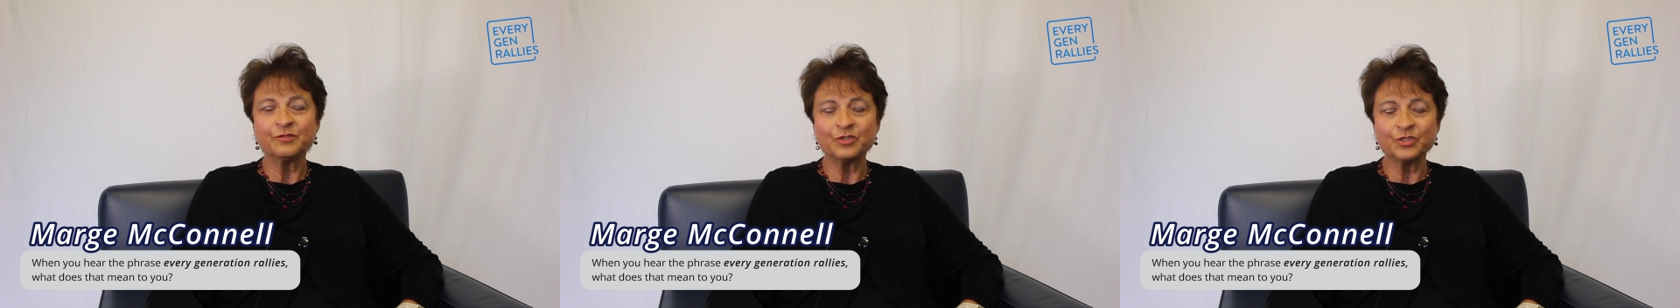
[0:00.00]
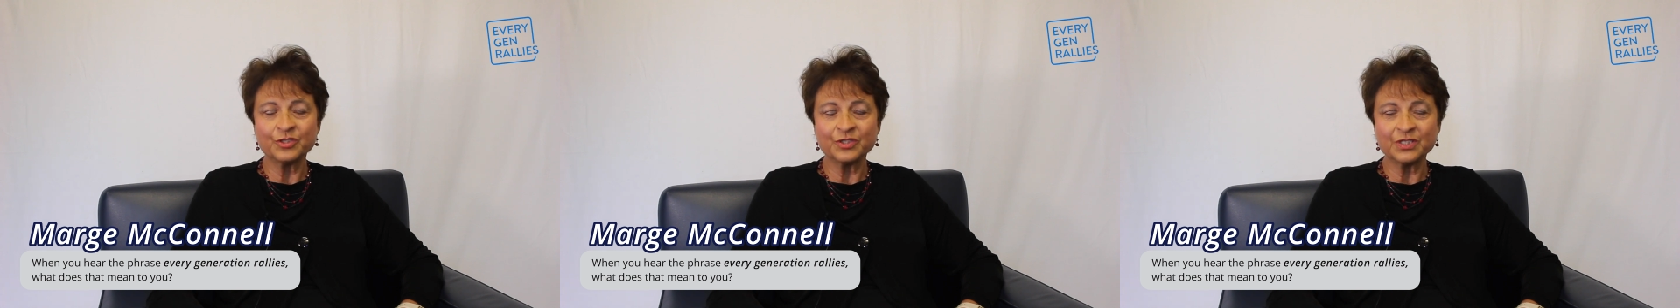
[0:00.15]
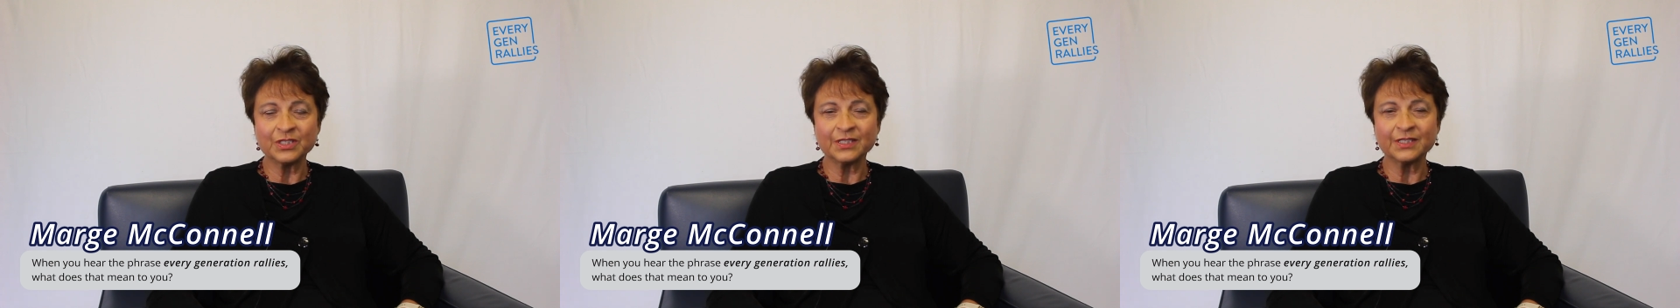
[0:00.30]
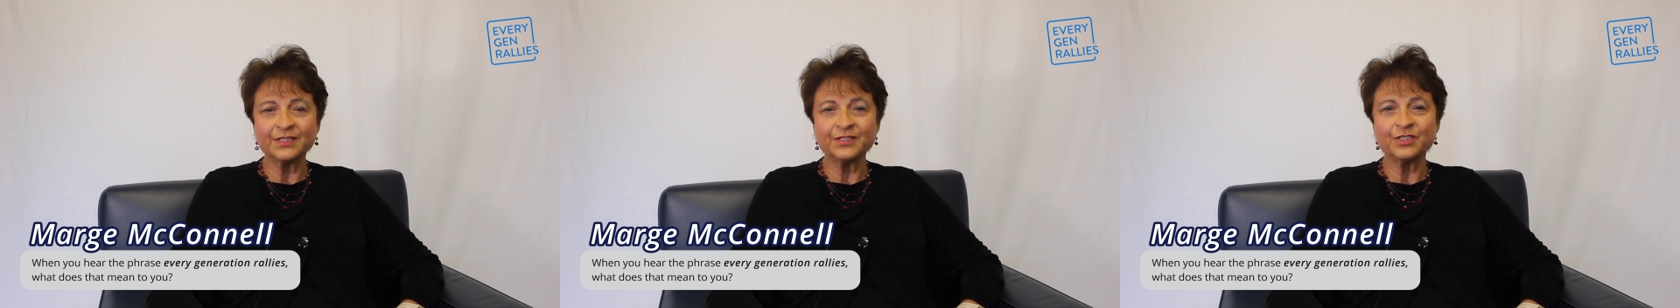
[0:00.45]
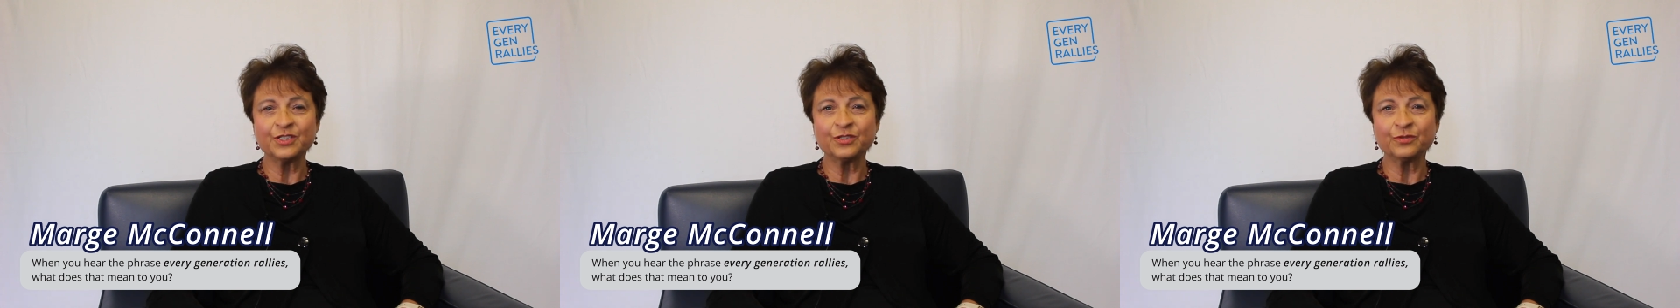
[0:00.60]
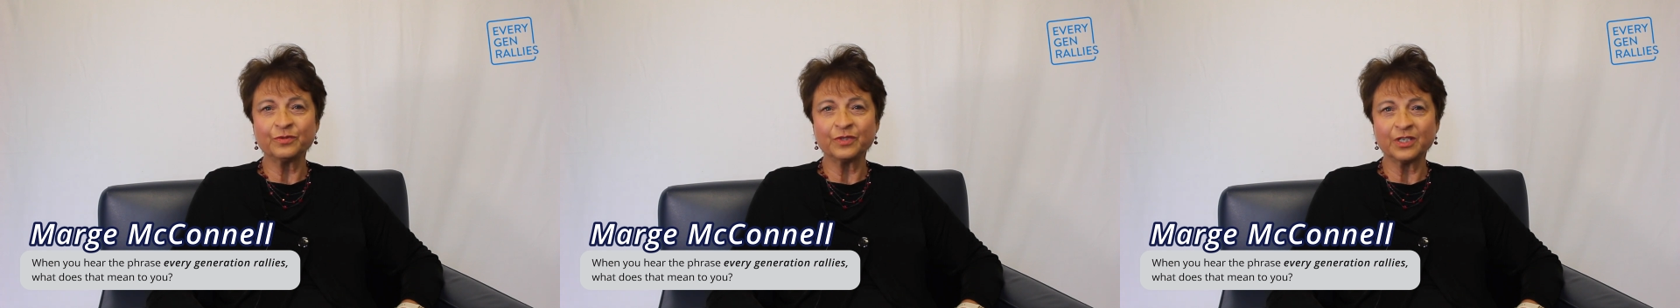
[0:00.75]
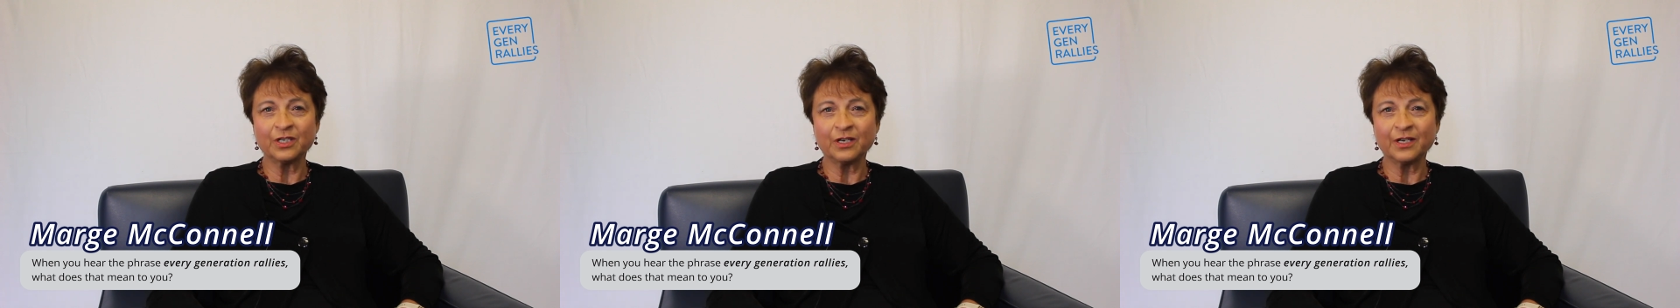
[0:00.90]
just to listen
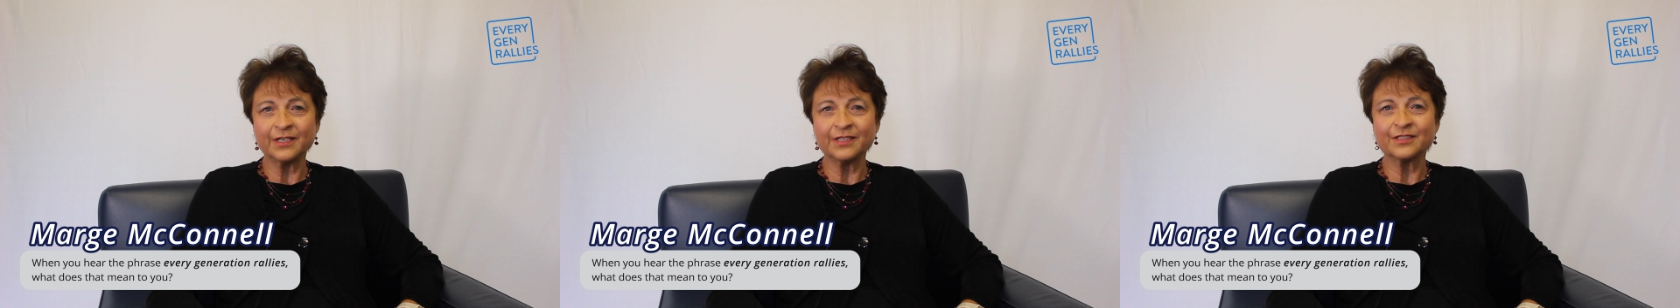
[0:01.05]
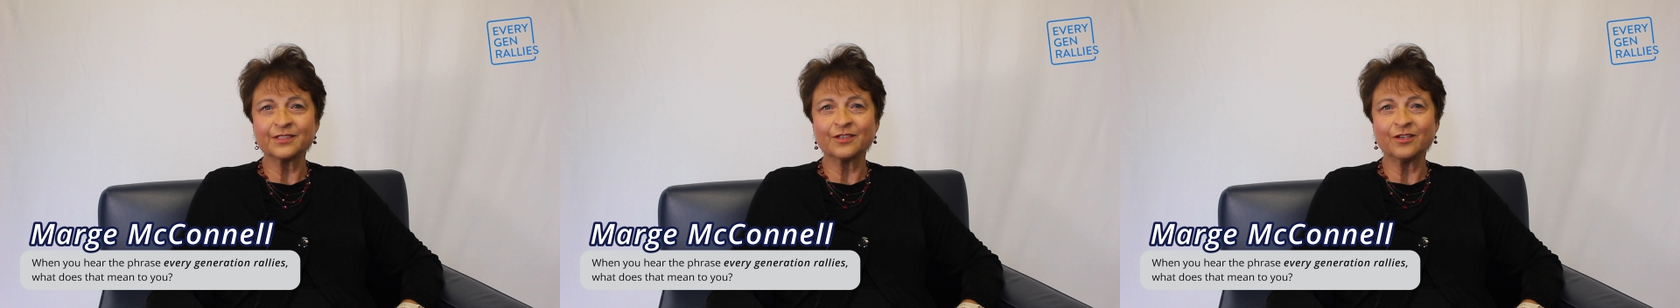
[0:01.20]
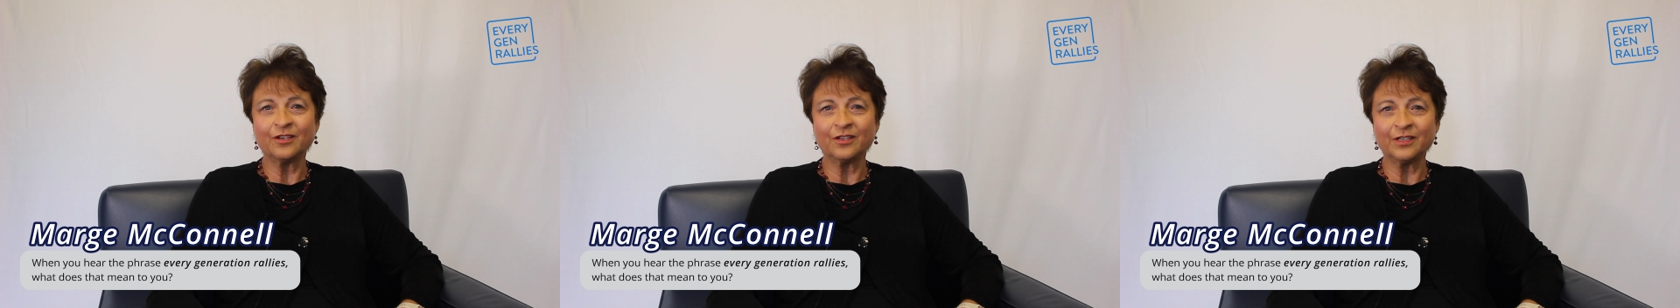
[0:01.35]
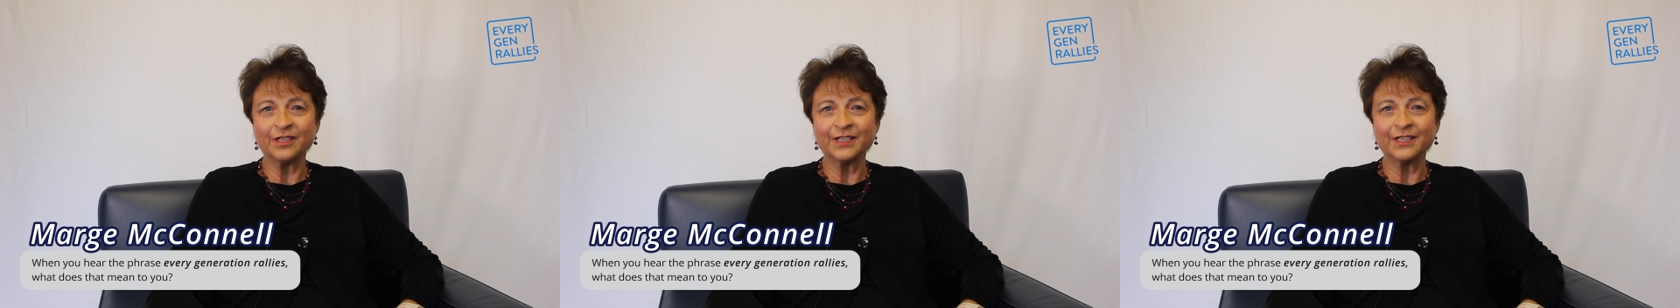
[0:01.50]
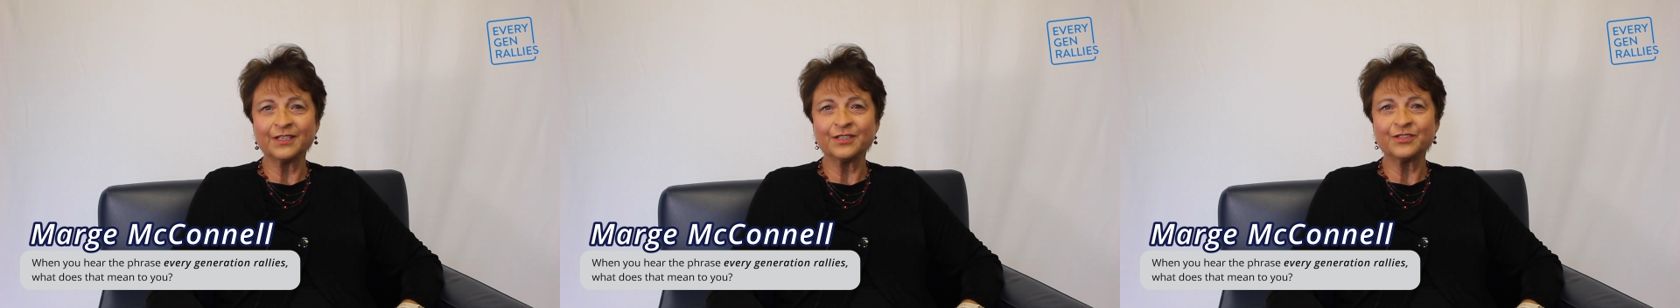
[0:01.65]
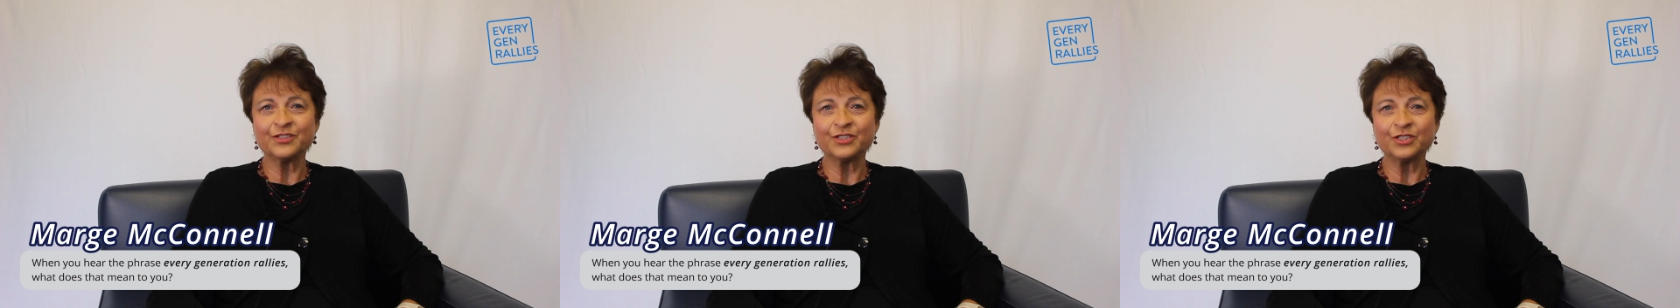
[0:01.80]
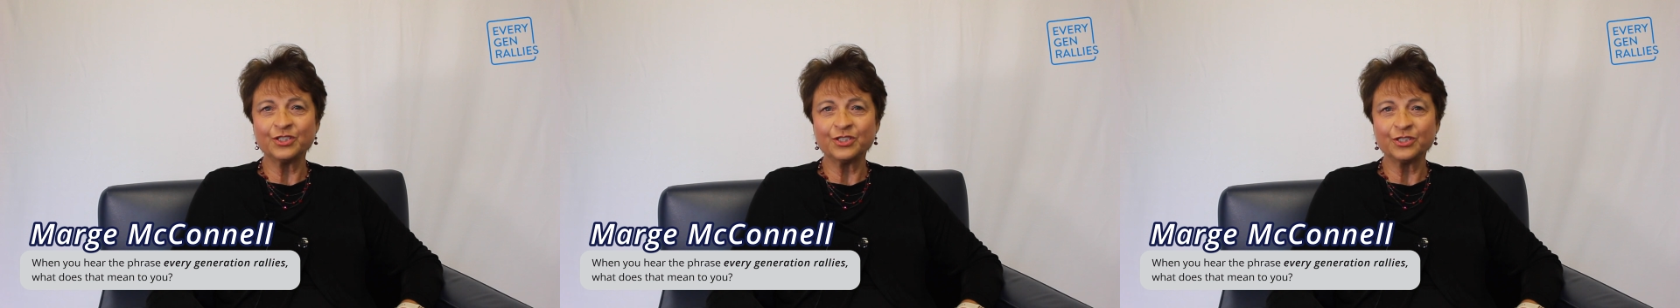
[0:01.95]
to what God is calling
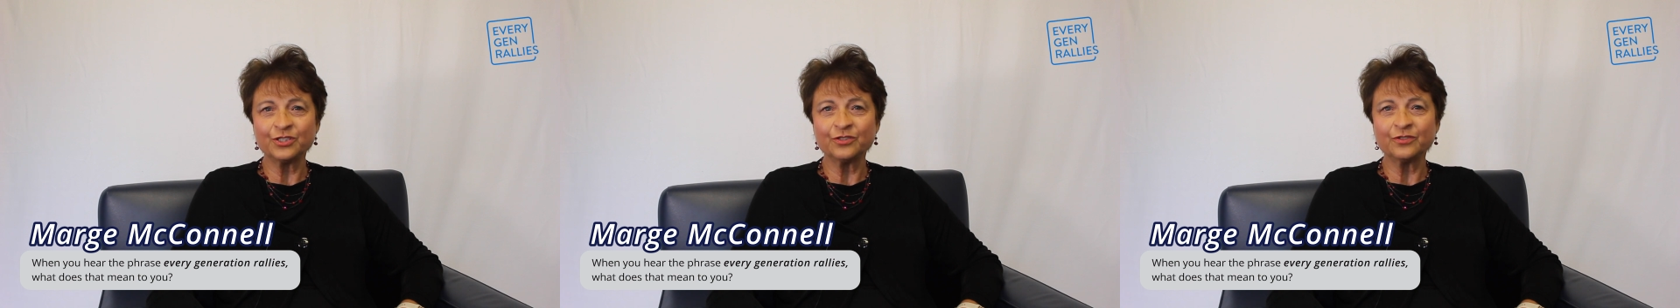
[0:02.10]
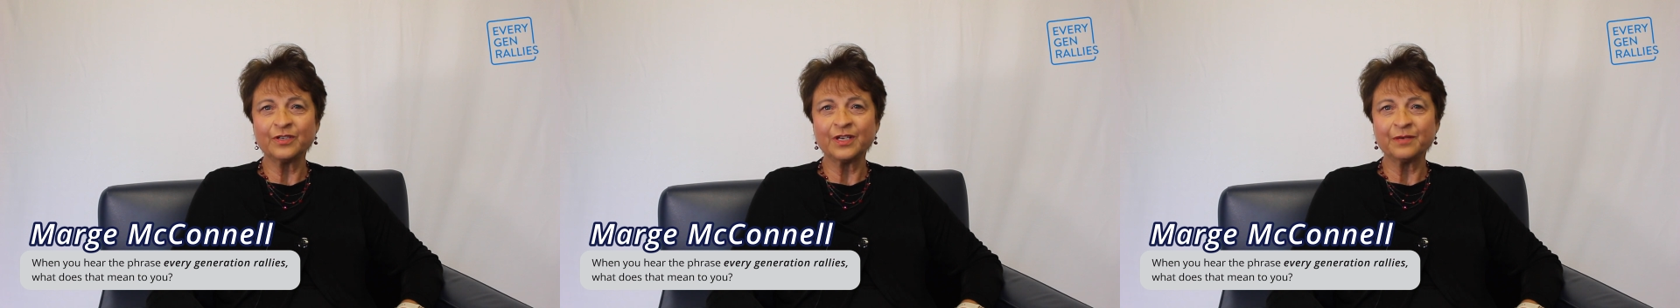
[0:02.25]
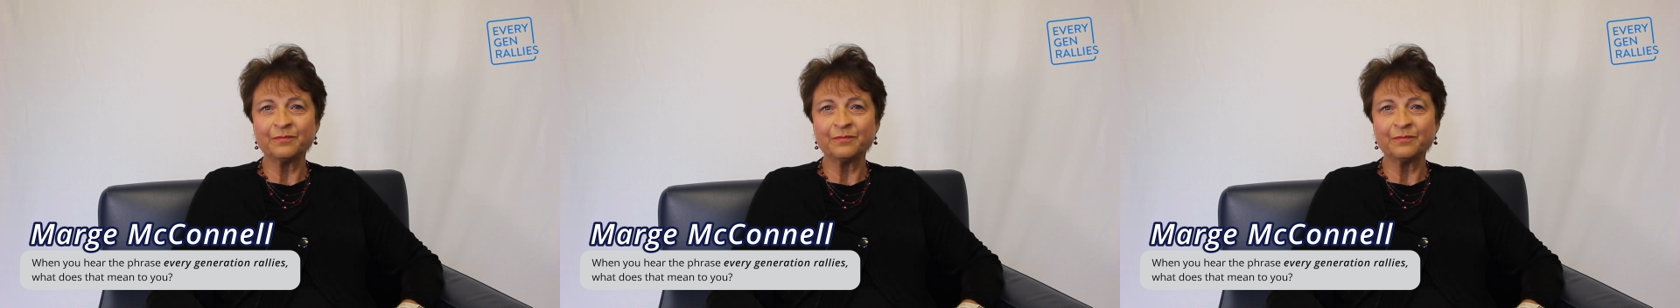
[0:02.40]
us to do